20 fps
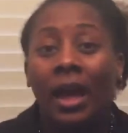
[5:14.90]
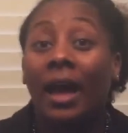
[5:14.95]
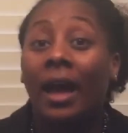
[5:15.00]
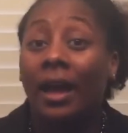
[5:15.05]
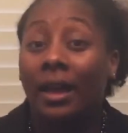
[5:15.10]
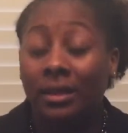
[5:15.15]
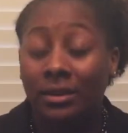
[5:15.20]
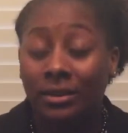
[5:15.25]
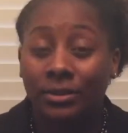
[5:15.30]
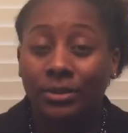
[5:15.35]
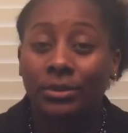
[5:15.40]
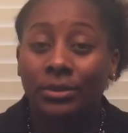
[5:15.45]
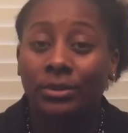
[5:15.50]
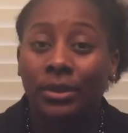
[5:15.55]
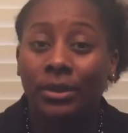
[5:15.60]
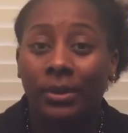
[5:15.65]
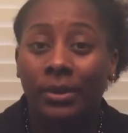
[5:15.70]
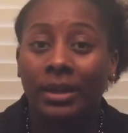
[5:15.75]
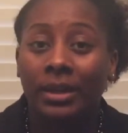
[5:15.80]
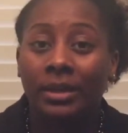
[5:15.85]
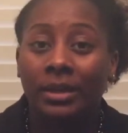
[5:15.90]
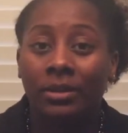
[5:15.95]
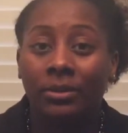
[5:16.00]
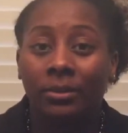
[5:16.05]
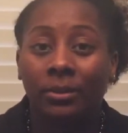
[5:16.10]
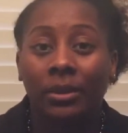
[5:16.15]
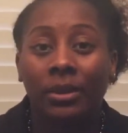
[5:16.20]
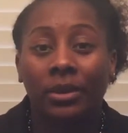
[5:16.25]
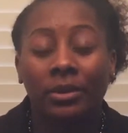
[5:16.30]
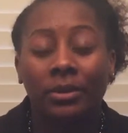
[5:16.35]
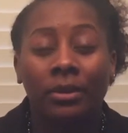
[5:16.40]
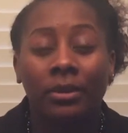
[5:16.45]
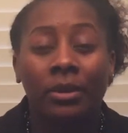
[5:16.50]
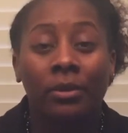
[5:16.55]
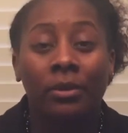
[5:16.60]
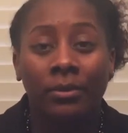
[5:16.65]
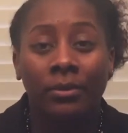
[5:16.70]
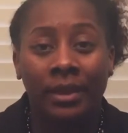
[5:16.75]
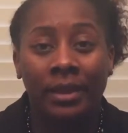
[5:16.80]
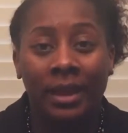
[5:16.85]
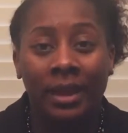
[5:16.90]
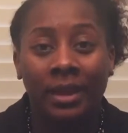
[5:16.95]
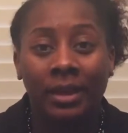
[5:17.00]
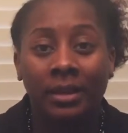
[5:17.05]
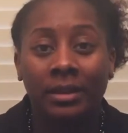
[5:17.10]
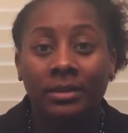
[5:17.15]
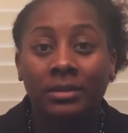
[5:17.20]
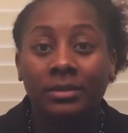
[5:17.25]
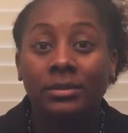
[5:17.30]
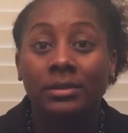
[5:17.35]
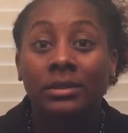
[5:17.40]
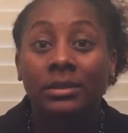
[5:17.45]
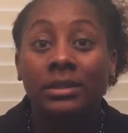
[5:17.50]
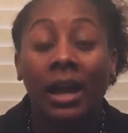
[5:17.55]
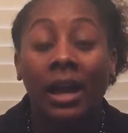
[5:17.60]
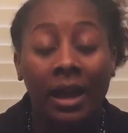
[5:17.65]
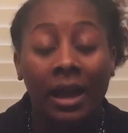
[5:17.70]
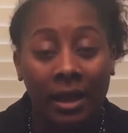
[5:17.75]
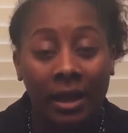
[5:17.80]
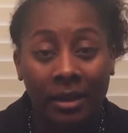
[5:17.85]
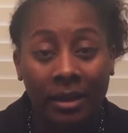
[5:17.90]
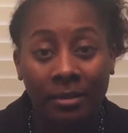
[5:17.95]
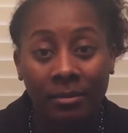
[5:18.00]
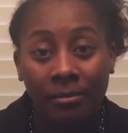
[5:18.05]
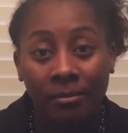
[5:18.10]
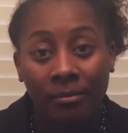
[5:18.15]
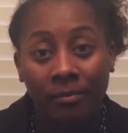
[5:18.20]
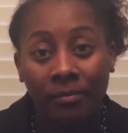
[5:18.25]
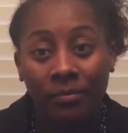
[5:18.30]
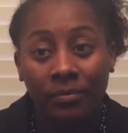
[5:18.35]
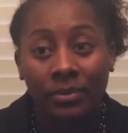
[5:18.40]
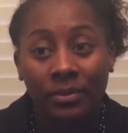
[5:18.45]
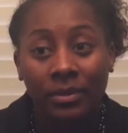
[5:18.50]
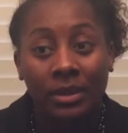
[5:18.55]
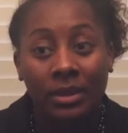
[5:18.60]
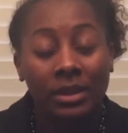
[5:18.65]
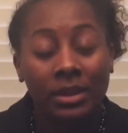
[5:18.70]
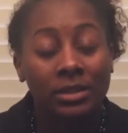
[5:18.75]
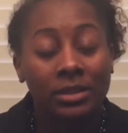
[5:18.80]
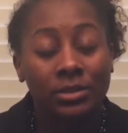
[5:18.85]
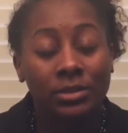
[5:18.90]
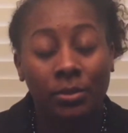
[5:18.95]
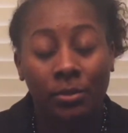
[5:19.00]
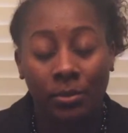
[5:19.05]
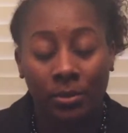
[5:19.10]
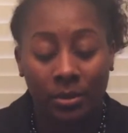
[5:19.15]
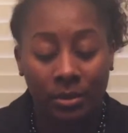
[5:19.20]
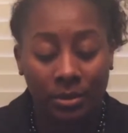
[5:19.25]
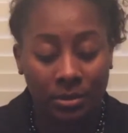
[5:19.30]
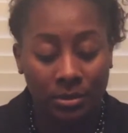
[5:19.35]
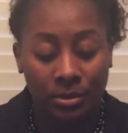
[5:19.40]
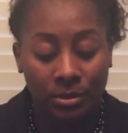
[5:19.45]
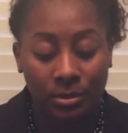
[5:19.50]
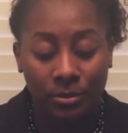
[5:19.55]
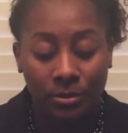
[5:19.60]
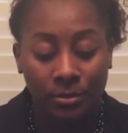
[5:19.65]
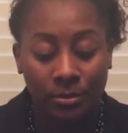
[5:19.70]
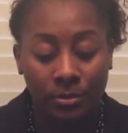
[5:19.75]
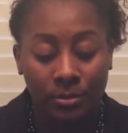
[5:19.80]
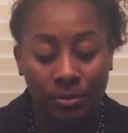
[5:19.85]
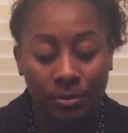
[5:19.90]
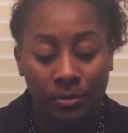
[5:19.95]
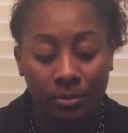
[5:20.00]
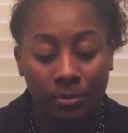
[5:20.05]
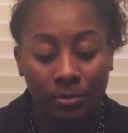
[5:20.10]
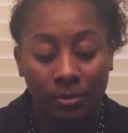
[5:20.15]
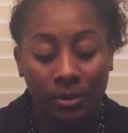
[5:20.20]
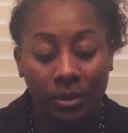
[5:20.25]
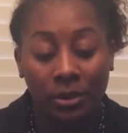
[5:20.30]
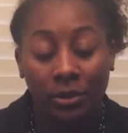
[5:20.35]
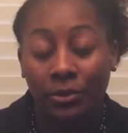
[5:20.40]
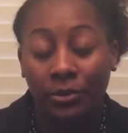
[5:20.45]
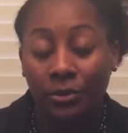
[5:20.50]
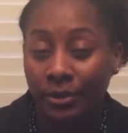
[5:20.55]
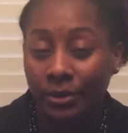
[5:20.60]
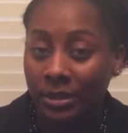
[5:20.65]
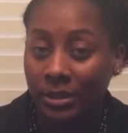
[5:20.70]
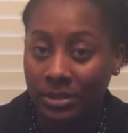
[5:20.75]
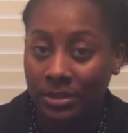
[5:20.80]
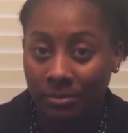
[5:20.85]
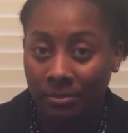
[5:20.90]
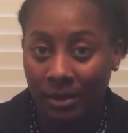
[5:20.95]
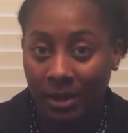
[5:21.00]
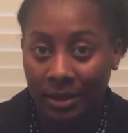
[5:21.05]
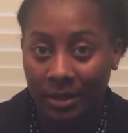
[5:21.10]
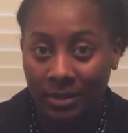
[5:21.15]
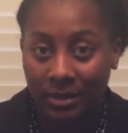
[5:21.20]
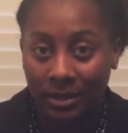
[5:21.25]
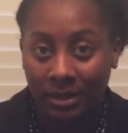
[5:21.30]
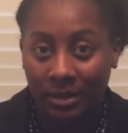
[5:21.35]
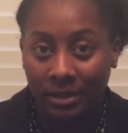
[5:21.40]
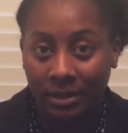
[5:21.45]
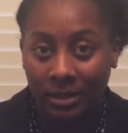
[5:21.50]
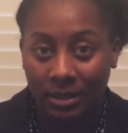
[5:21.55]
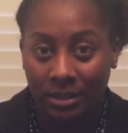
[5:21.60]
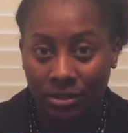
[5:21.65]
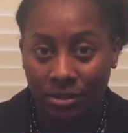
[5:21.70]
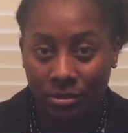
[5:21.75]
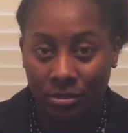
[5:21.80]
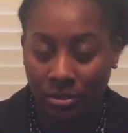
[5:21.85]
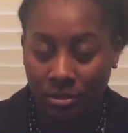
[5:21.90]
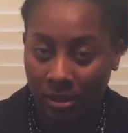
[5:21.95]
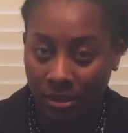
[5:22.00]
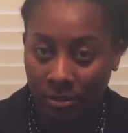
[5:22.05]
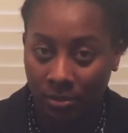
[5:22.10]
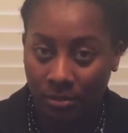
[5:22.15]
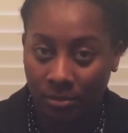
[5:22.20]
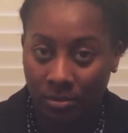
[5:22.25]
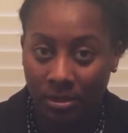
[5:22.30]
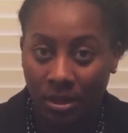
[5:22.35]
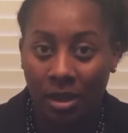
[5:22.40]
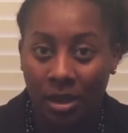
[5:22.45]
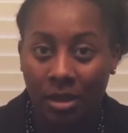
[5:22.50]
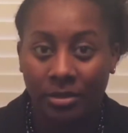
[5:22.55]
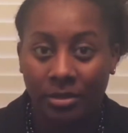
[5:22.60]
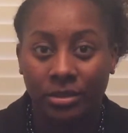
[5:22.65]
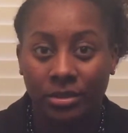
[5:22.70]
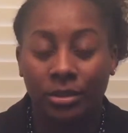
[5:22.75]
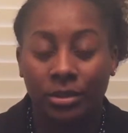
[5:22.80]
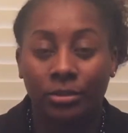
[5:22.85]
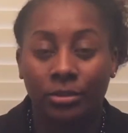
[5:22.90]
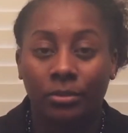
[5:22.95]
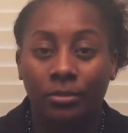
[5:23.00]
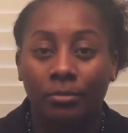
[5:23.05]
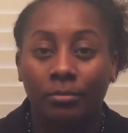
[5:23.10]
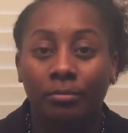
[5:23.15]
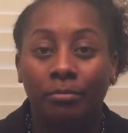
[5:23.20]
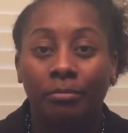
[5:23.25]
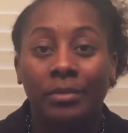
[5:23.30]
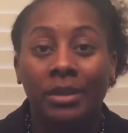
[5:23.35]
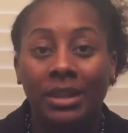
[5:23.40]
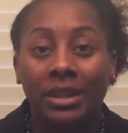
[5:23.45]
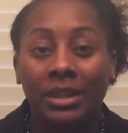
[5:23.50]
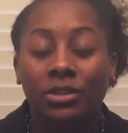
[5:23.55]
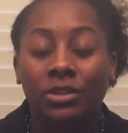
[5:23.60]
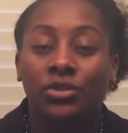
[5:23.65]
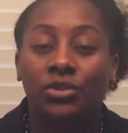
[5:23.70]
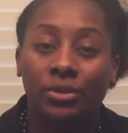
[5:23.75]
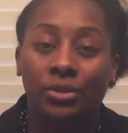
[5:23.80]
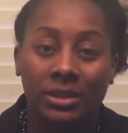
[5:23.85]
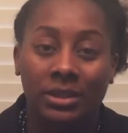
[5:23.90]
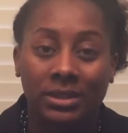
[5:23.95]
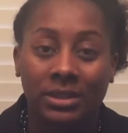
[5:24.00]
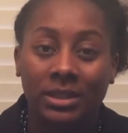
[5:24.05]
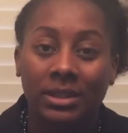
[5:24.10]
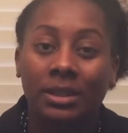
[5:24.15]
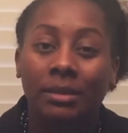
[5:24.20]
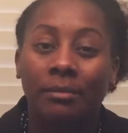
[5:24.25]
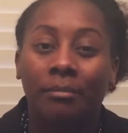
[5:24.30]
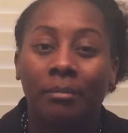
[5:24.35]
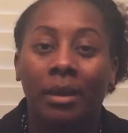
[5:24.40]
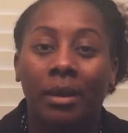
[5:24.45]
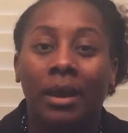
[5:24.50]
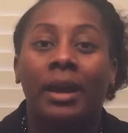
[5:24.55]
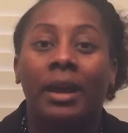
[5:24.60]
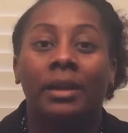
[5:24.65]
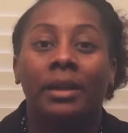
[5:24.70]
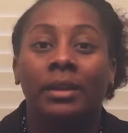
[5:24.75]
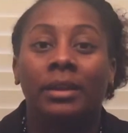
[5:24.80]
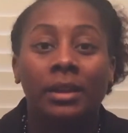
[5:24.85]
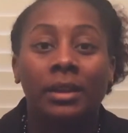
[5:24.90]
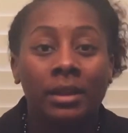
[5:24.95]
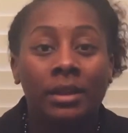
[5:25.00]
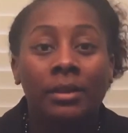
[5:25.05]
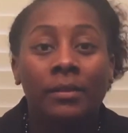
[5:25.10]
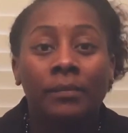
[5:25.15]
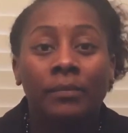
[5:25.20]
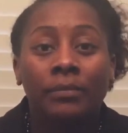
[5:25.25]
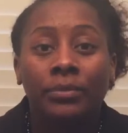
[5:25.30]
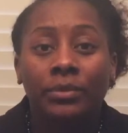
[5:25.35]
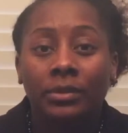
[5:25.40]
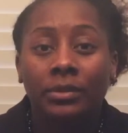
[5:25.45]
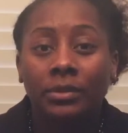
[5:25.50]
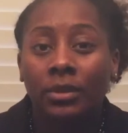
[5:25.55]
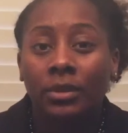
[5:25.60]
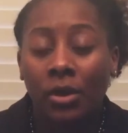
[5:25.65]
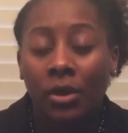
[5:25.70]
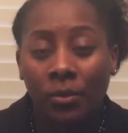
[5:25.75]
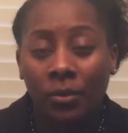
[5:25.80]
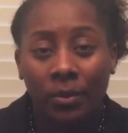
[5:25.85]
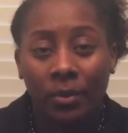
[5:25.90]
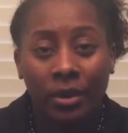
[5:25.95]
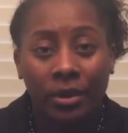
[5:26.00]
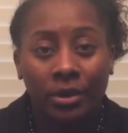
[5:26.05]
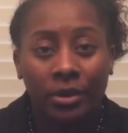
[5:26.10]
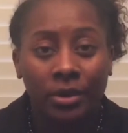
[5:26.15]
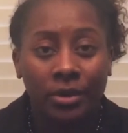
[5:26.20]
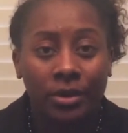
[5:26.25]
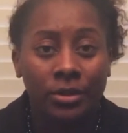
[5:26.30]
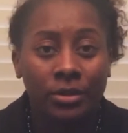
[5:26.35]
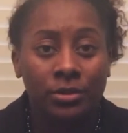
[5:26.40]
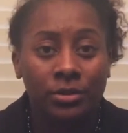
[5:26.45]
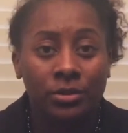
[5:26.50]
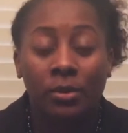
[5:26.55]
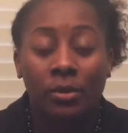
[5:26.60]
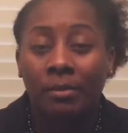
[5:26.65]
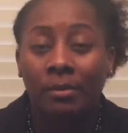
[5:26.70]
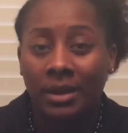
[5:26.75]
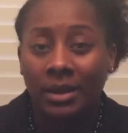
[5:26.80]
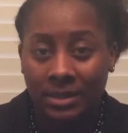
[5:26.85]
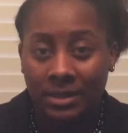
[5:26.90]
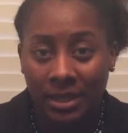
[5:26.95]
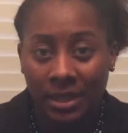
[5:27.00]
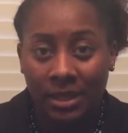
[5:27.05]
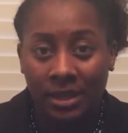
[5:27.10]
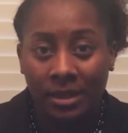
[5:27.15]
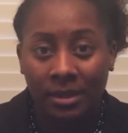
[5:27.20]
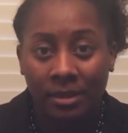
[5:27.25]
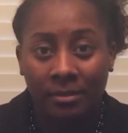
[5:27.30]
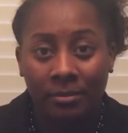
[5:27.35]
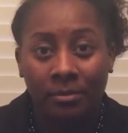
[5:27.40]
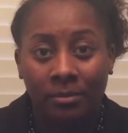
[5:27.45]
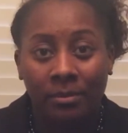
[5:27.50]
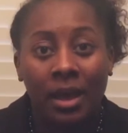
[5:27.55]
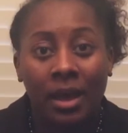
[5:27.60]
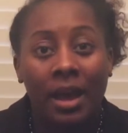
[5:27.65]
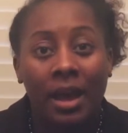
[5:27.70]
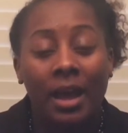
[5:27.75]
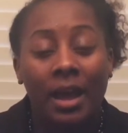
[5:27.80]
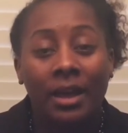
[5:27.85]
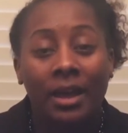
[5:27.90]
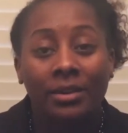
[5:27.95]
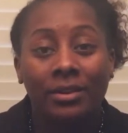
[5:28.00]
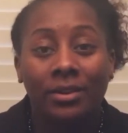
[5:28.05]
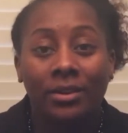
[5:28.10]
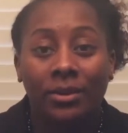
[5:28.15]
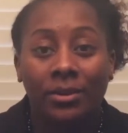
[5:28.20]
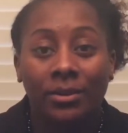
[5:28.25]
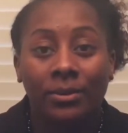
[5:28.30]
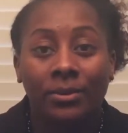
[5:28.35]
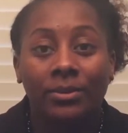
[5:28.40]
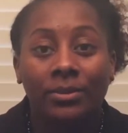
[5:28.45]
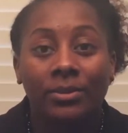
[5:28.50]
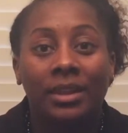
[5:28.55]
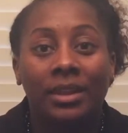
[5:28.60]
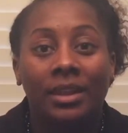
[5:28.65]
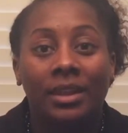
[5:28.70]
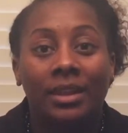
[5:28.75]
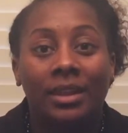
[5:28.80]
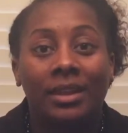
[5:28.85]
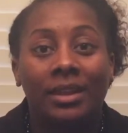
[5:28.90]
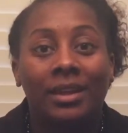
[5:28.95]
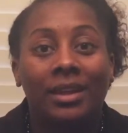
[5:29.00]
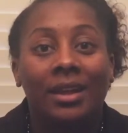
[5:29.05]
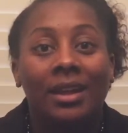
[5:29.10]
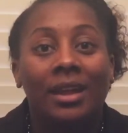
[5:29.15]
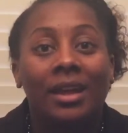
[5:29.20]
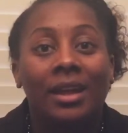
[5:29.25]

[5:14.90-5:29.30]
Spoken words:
I do know I need to work on that. Time is going to increase my delegation skills. Also, me trusting in my coworkers or my team, I know that